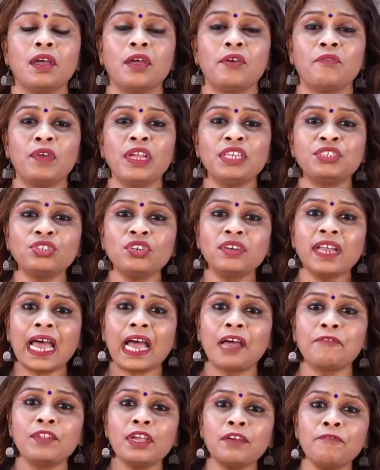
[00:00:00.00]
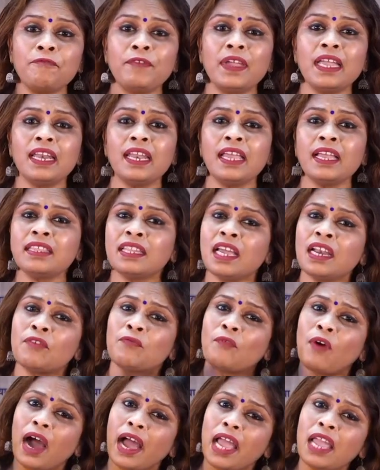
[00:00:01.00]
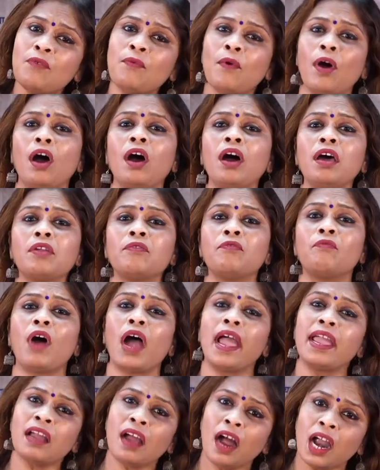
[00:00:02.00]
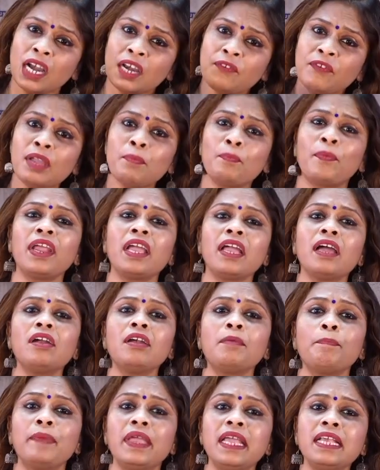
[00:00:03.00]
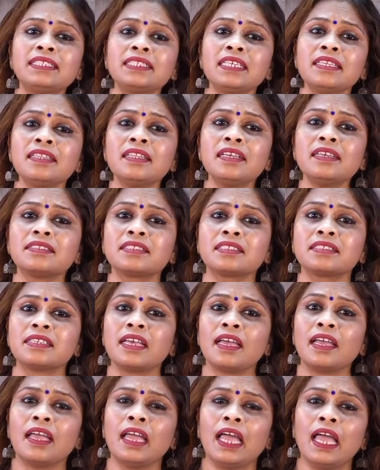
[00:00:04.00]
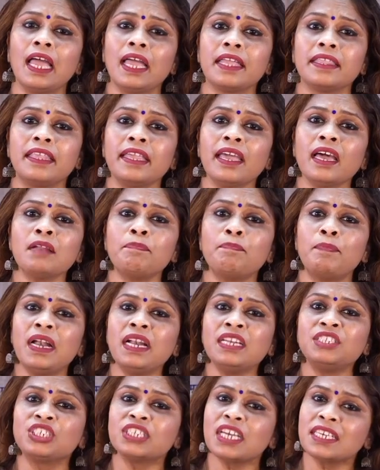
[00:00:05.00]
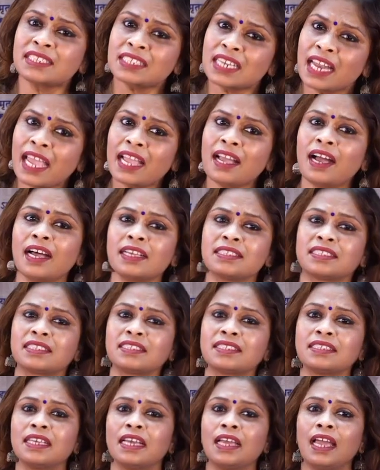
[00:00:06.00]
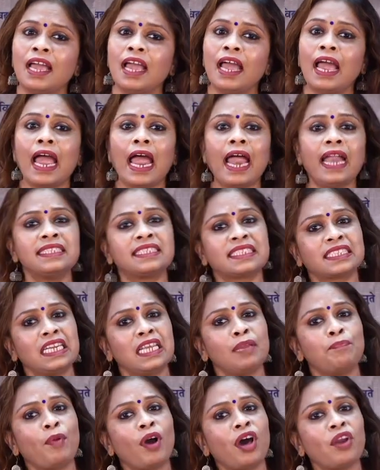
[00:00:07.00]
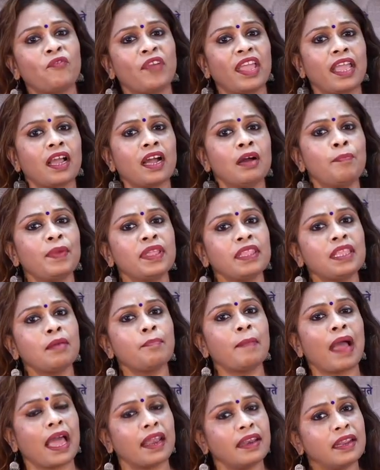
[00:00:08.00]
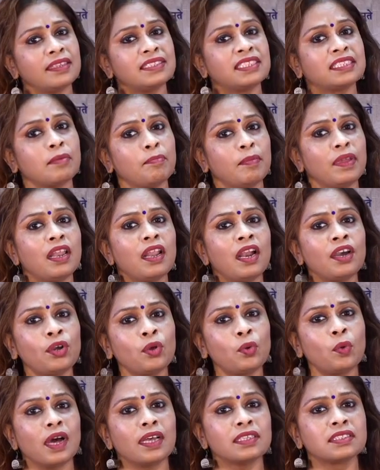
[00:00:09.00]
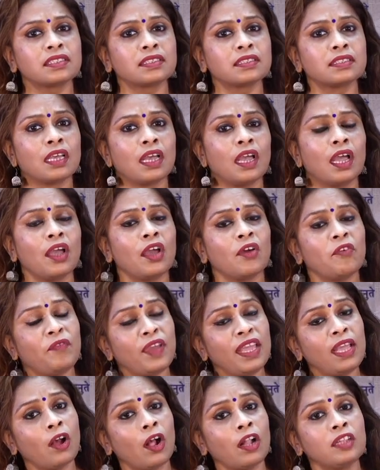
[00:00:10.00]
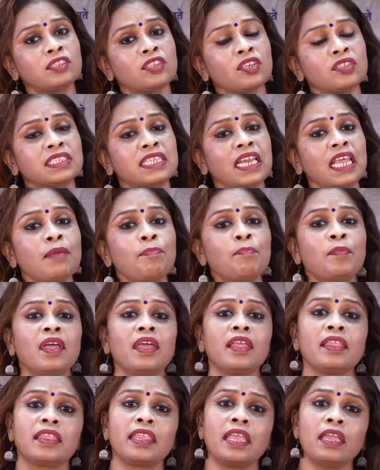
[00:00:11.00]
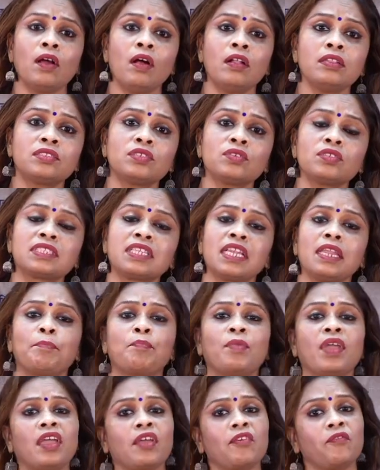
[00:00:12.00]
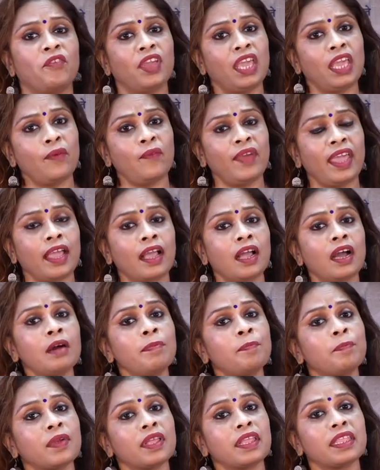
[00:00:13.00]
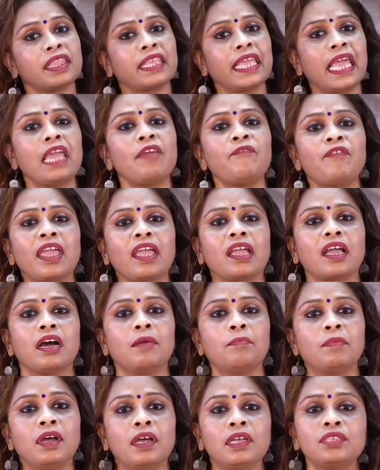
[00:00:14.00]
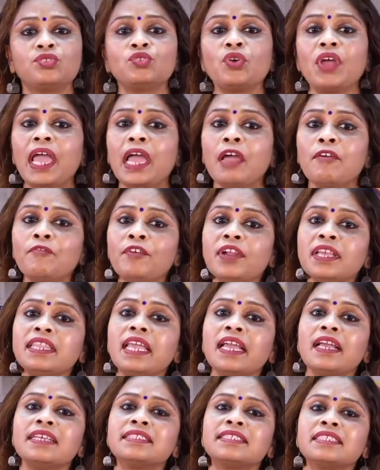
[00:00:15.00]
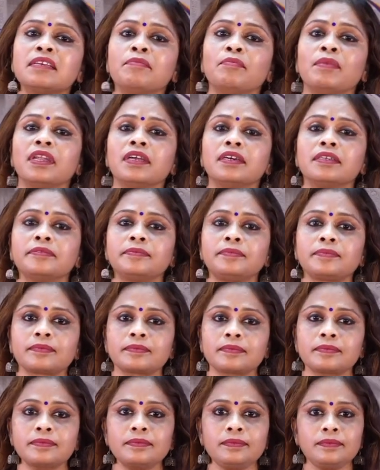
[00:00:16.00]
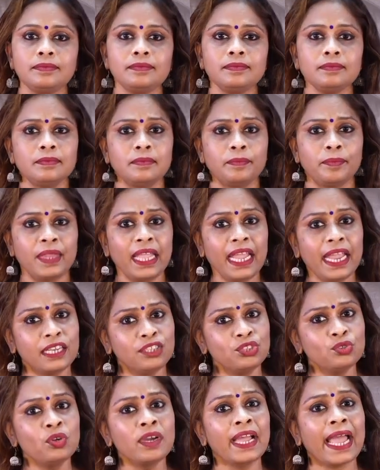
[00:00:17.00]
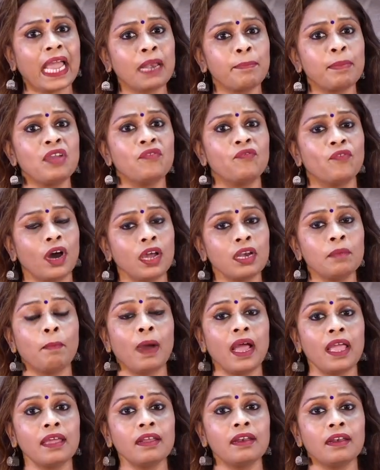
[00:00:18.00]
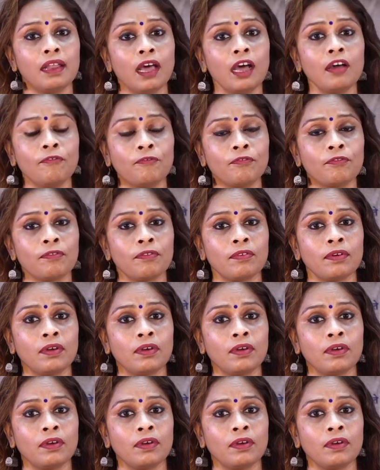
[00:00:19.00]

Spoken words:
We should have the feeling that why war? Why can't we bring out peace in this? They are built just like us and sleep or wake up in the manner similar to us. We also sleep, they also sleep. We wake up, they wake up. So everything is similar. They too can be won by our love.